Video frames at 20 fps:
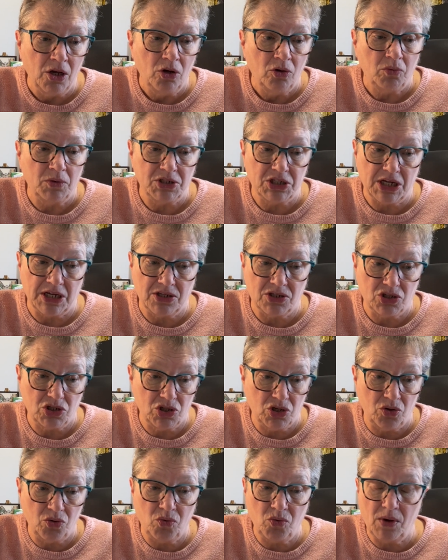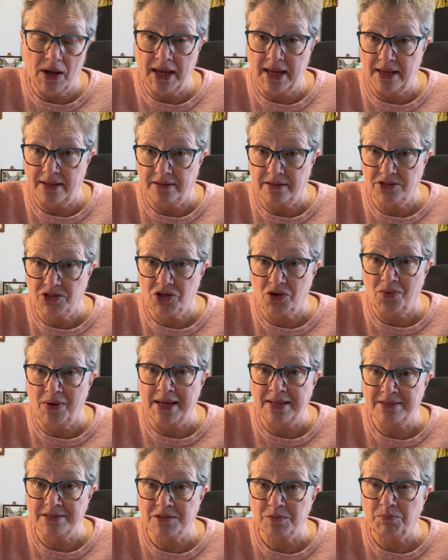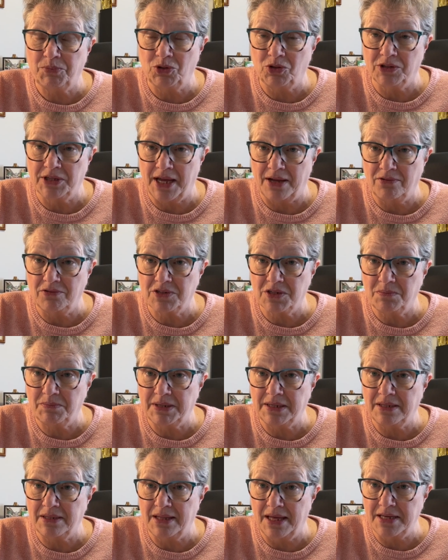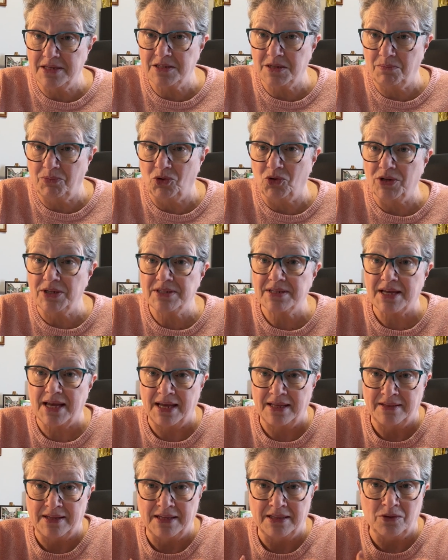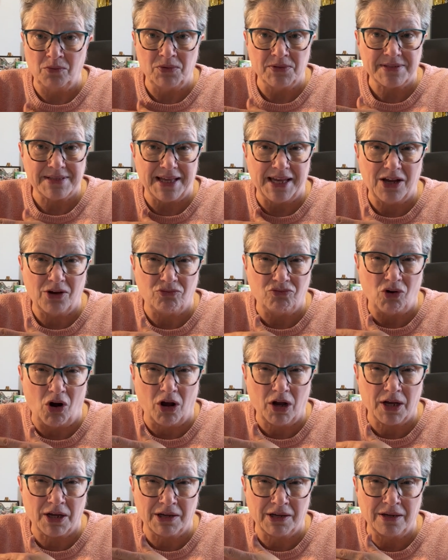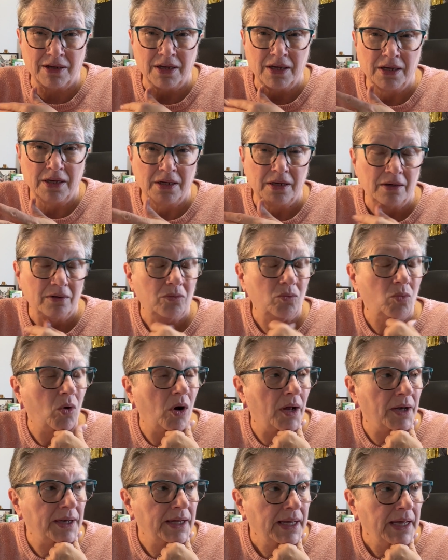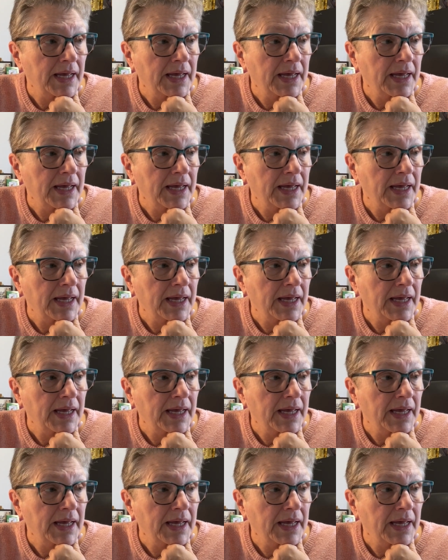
which had the two ends pulled out to be Lazy Boys, and then there was like a rocking one,